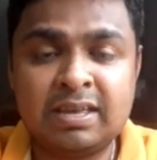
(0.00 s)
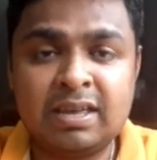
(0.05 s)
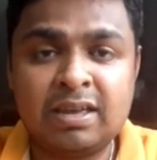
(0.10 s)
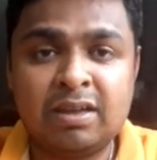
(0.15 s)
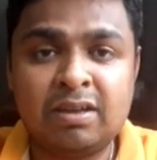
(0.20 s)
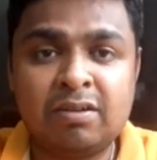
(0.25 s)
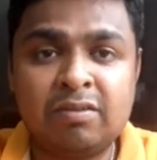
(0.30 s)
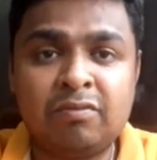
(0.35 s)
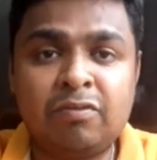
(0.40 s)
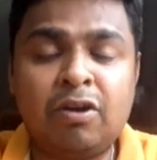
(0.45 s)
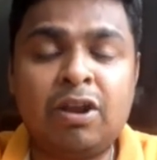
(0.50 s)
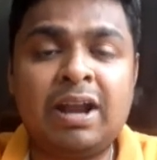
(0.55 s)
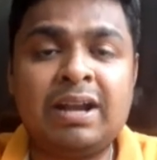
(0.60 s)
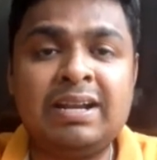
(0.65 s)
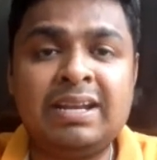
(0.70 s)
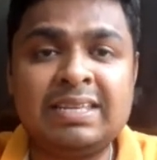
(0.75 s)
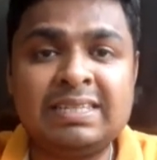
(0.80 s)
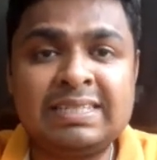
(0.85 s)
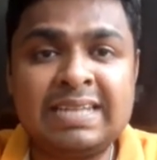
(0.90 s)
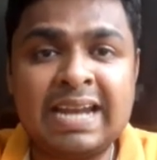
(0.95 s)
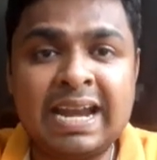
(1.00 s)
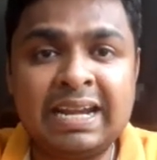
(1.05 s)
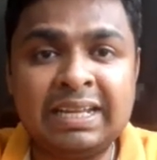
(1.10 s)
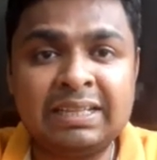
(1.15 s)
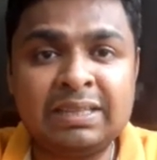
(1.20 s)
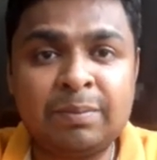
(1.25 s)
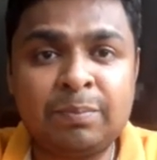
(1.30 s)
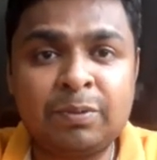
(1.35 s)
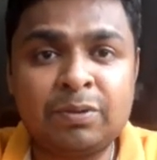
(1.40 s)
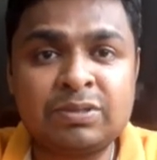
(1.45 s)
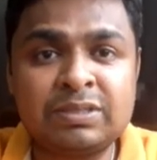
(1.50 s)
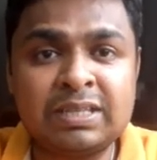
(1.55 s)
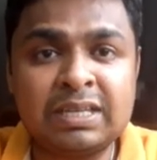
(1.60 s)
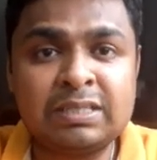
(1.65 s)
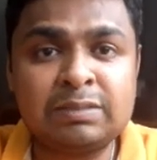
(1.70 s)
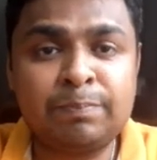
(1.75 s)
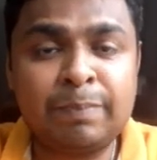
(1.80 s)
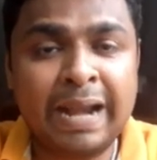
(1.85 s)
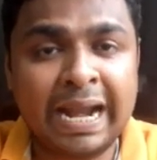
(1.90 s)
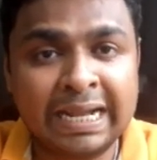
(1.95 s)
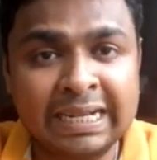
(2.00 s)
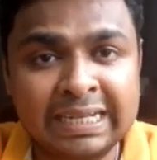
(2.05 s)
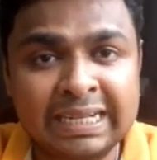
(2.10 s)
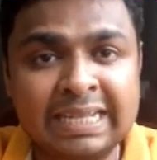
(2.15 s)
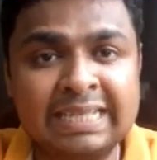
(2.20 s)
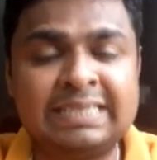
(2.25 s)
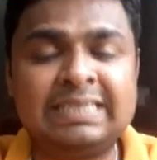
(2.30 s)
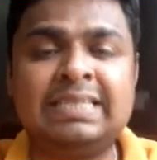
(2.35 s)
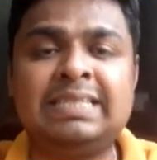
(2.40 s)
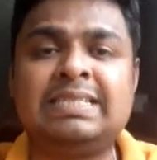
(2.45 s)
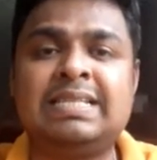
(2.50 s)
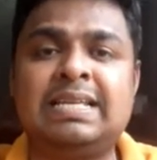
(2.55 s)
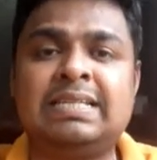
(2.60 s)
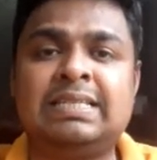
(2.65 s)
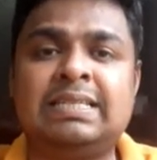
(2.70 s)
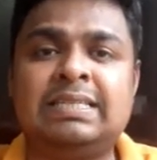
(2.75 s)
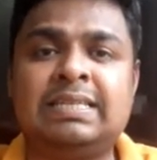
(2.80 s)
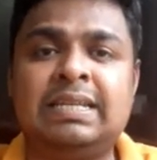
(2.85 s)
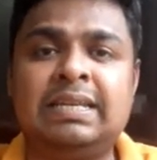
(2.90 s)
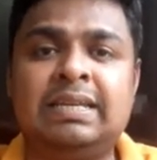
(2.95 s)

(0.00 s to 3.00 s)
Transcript: For understanding the process, practice is necessary.